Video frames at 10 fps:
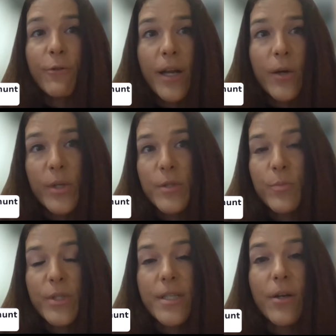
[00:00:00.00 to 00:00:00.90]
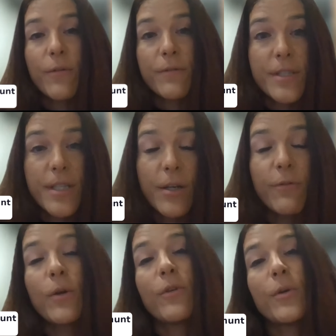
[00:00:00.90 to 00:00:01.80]
friend who is present on the scene of
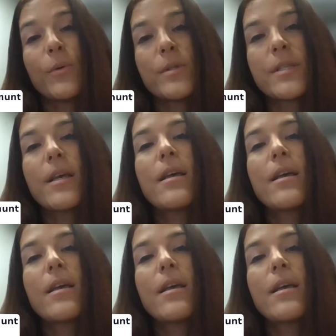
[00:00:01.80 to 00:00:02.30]
an overdose,